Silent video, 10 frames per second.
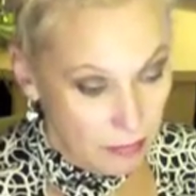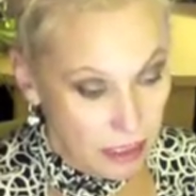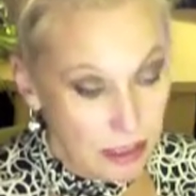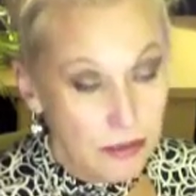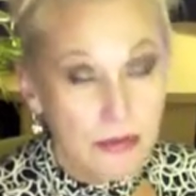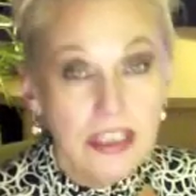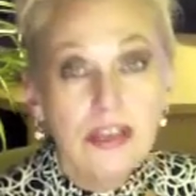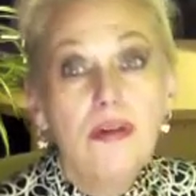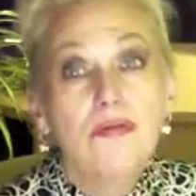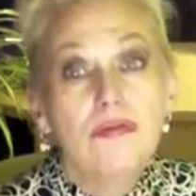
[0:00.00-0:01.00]

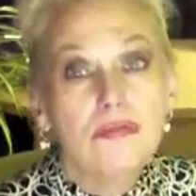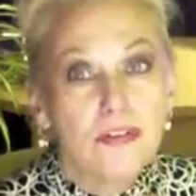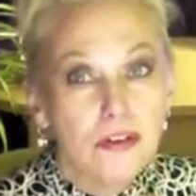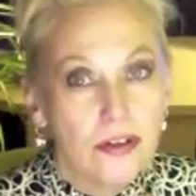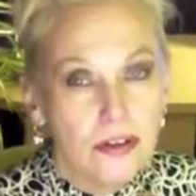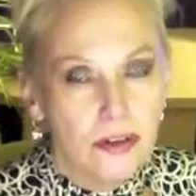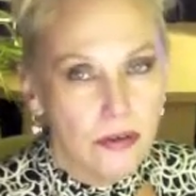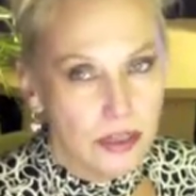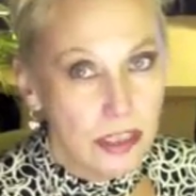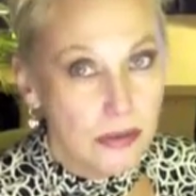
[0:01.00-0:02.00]
Illusion for Her,
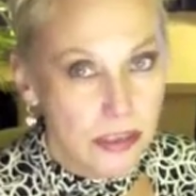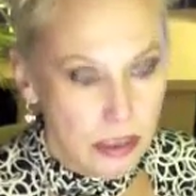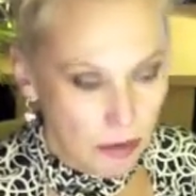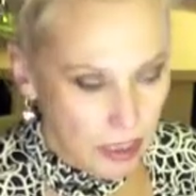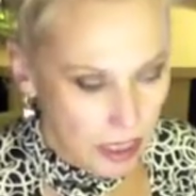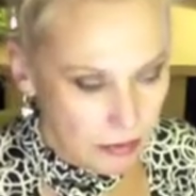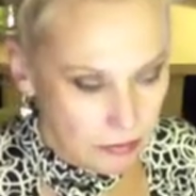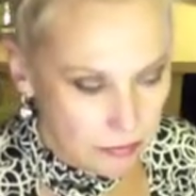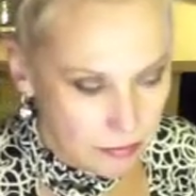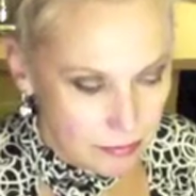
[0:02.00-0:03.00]
or Illusione.
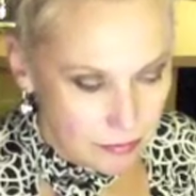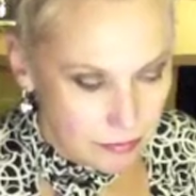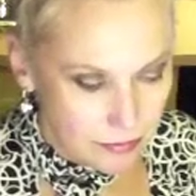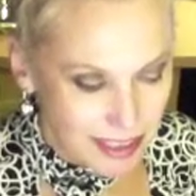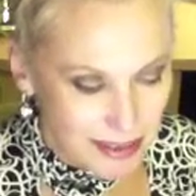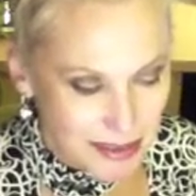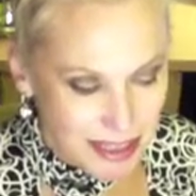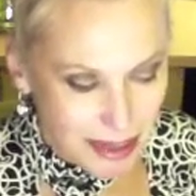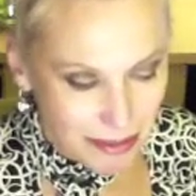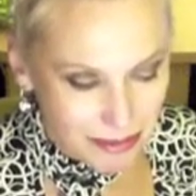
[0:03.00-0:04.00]

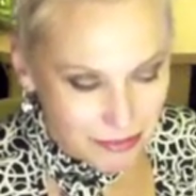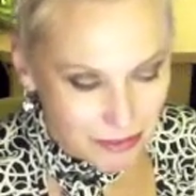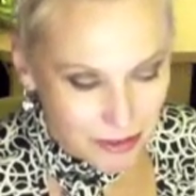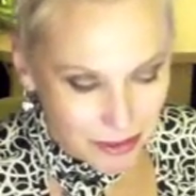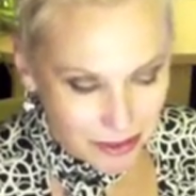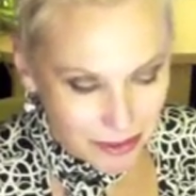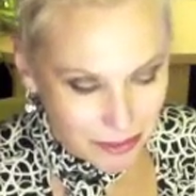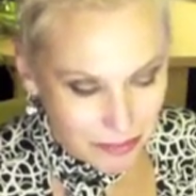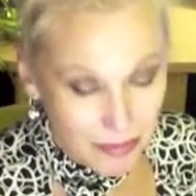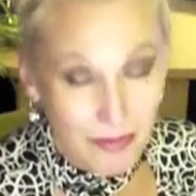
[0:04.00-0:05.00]
Illusion for Her
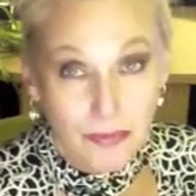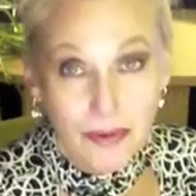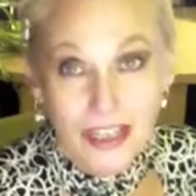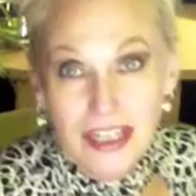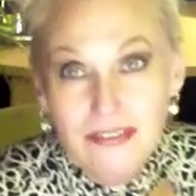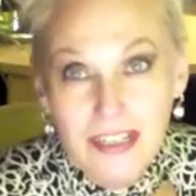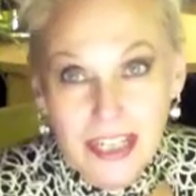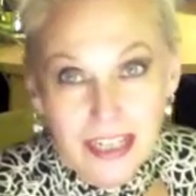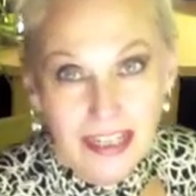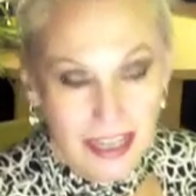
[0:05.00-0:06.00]
from Bottega
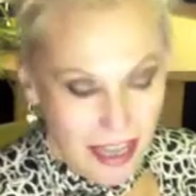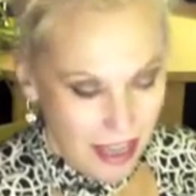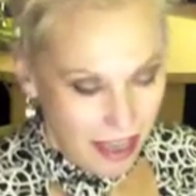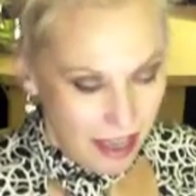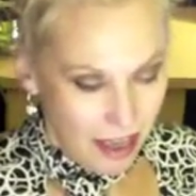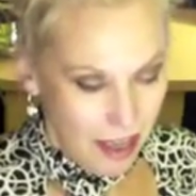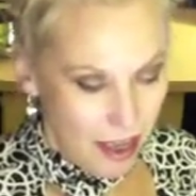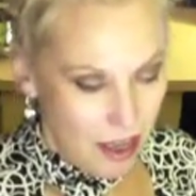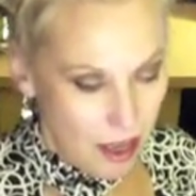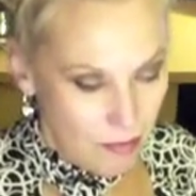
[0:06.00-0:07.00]
Veneta.
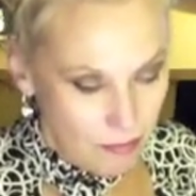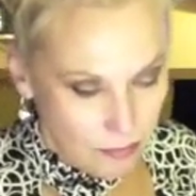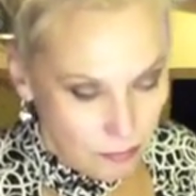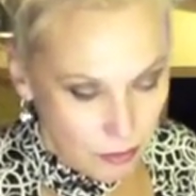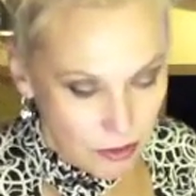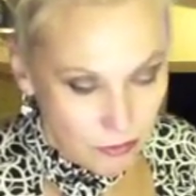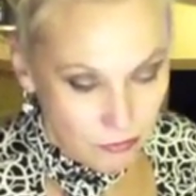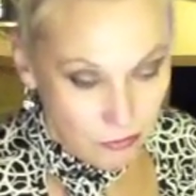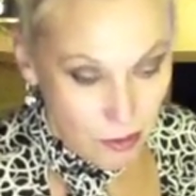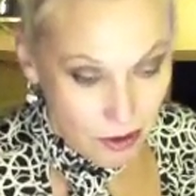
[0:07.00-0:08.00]
With
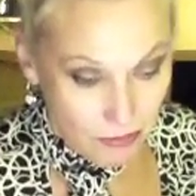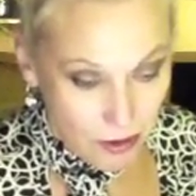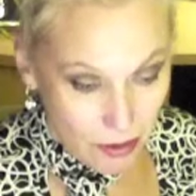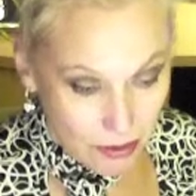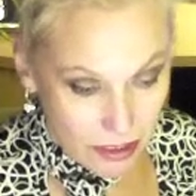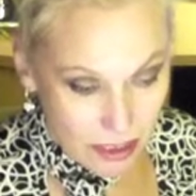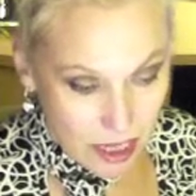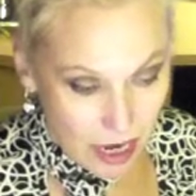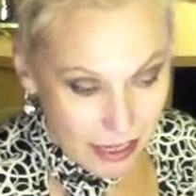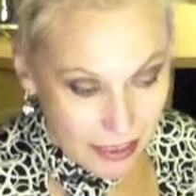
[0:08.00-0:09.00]
4 votes,
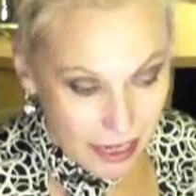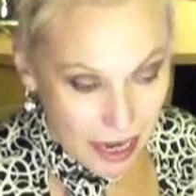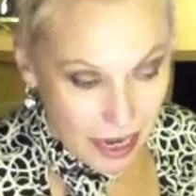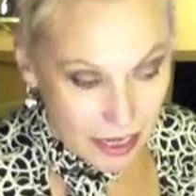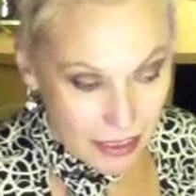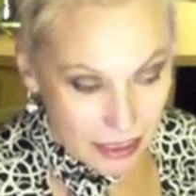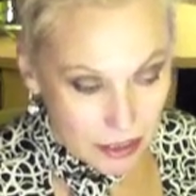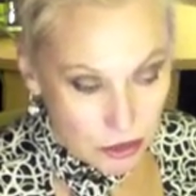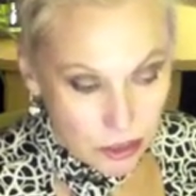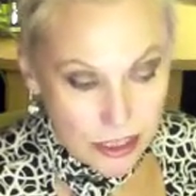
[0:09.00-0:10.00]
tied at
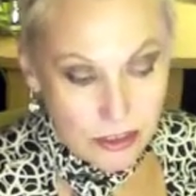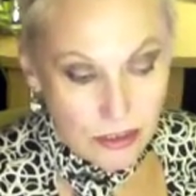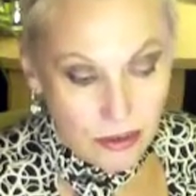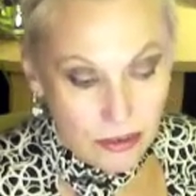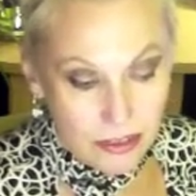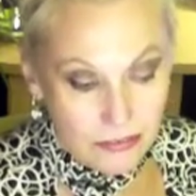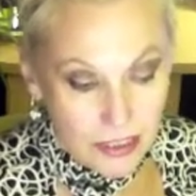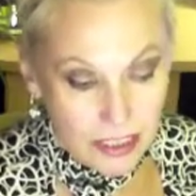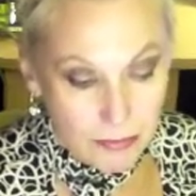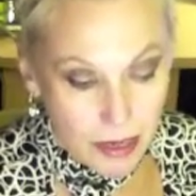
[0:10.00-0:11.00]
Chanson de
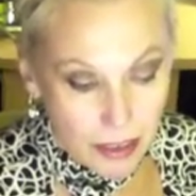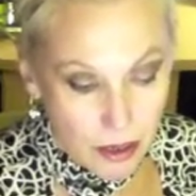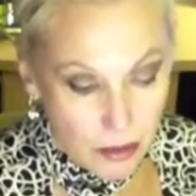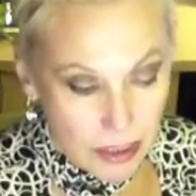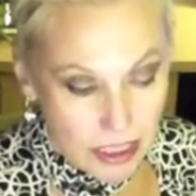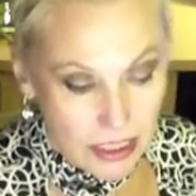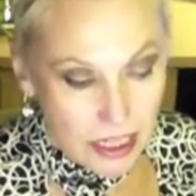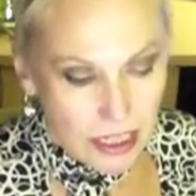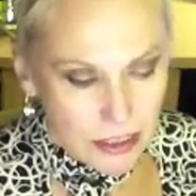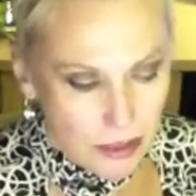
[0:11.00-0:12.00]
Vie by Coty.
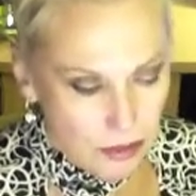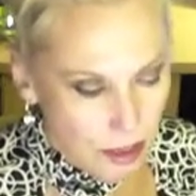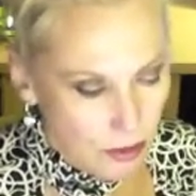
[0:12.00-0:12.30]
Did you